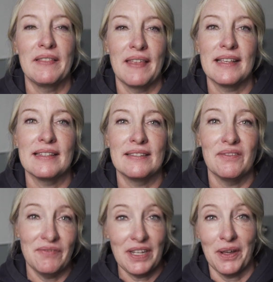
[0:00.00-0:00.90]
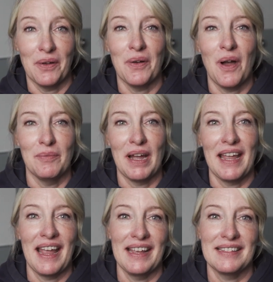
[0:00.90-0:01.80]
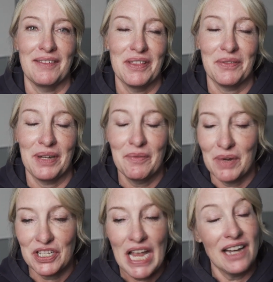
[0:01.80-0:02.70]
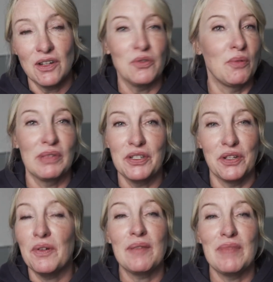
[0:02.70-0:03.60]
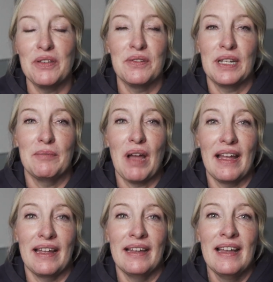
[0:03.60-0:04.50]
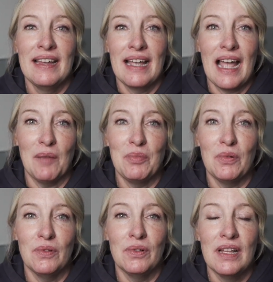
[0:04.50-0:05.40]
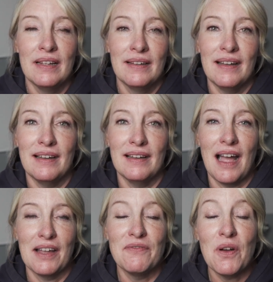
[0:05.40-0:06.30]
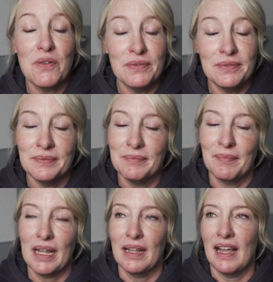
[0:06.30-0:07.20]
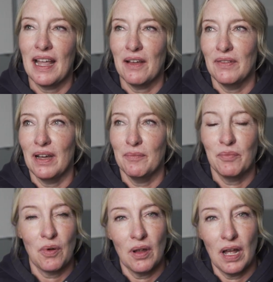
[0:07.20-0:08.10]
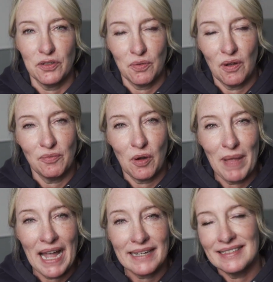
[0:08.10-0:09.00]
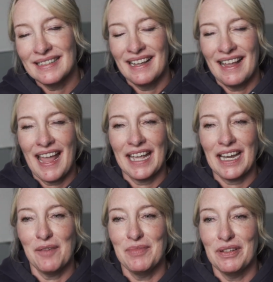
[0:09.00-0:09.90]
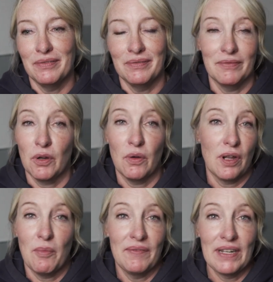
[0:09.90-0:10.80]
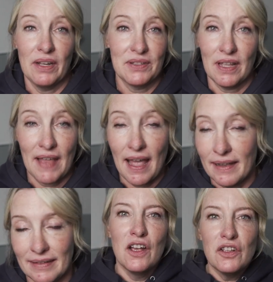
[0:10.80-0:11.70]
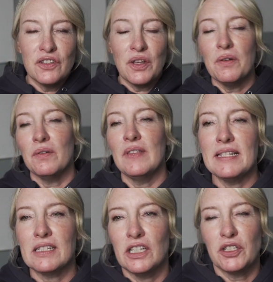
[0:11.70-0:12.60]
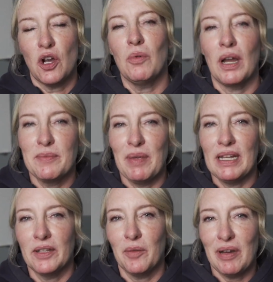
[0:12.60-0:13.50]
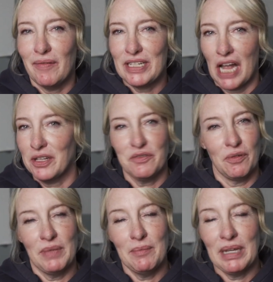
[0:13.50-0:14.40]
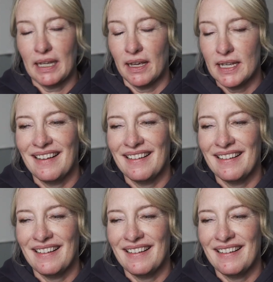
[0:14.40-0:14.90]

this video on my a7 III, which I don't normally do. I've been using my Apple iPhone. I have a 12 Pro Max, and I've been recording all my videos on that. So this Clicktober has been a little bit of a challenge for me because